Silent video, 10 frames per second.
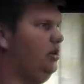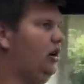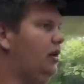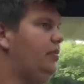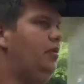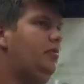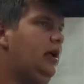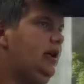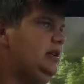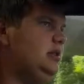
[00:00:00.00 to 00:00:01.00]
carpool
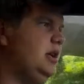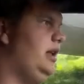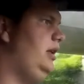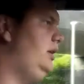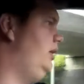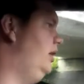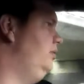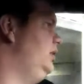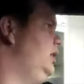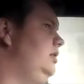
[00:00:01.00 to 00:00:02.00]
place. I
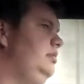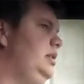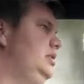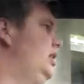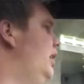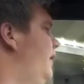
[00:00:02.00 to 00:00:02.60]
don't need to miss the